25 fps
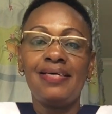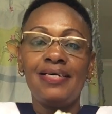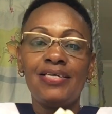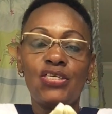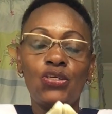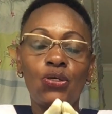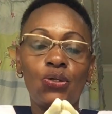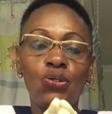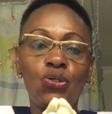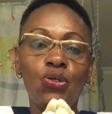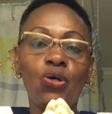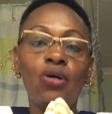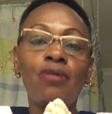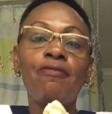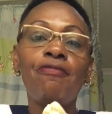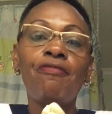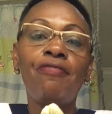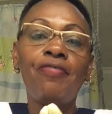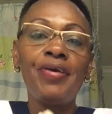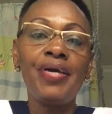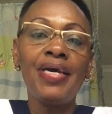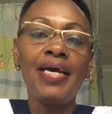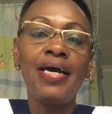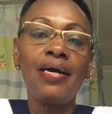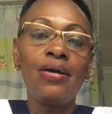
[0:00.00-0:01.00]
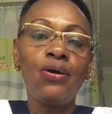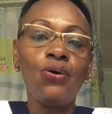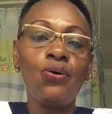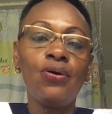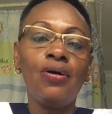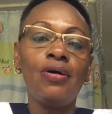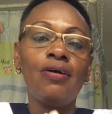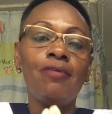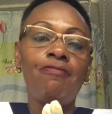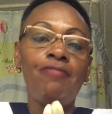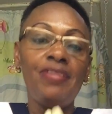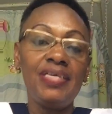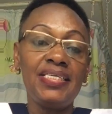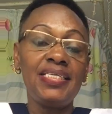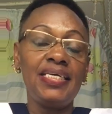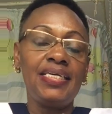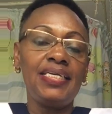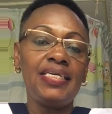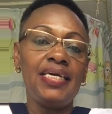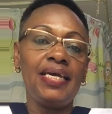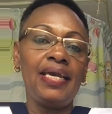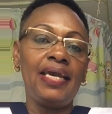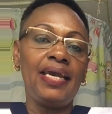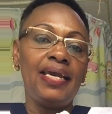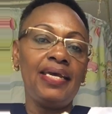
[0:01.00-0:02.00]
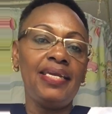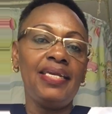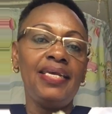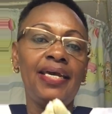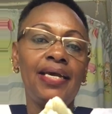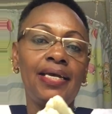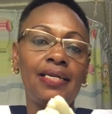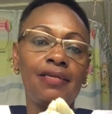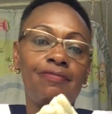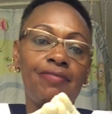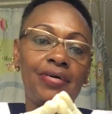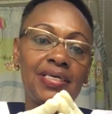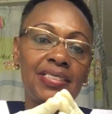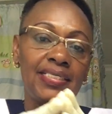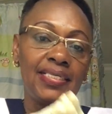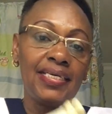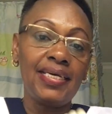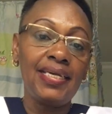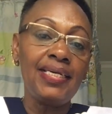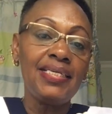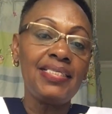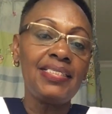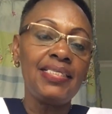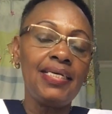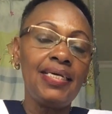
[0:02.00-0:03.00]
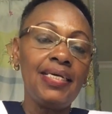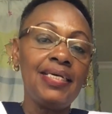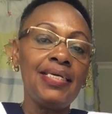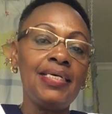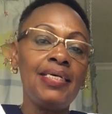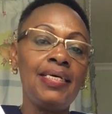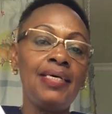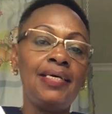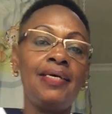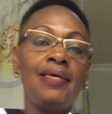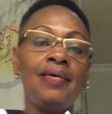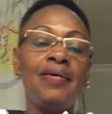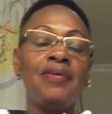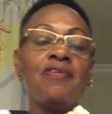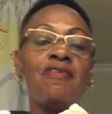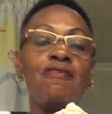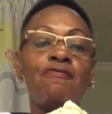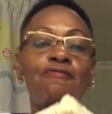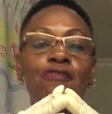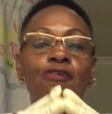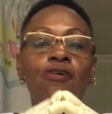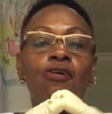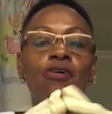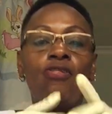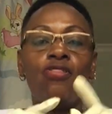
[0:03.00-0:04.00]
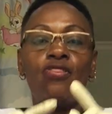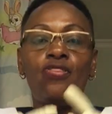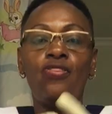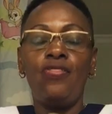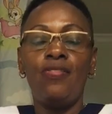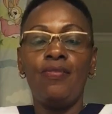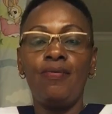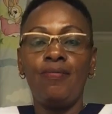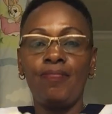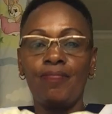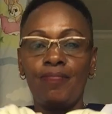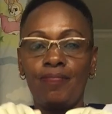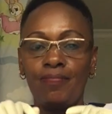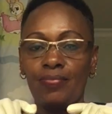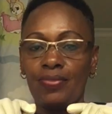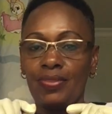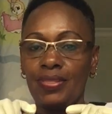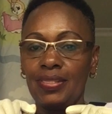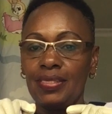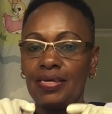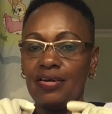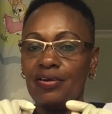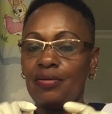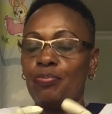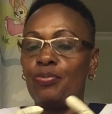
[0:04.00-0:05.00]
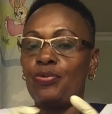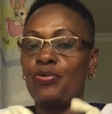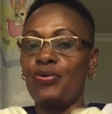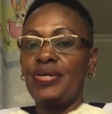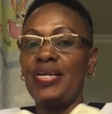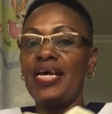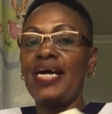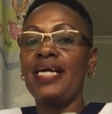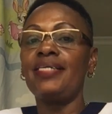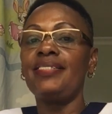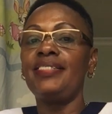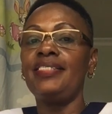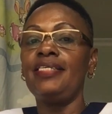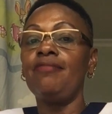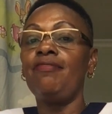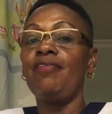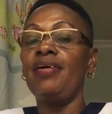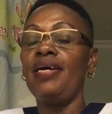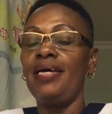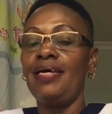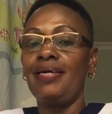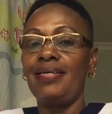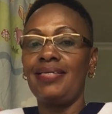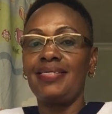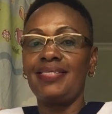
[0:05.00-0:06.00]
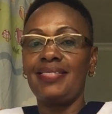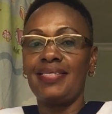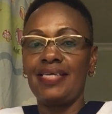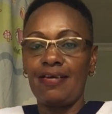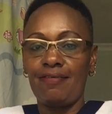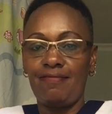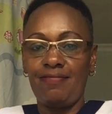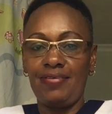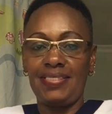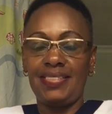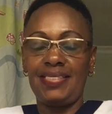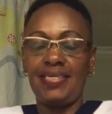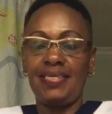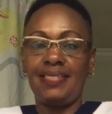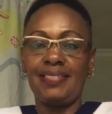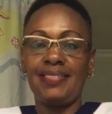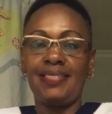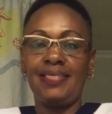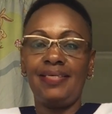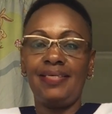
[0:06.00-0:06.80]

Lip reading: So don't fear visiting any health facility for reproductive health services.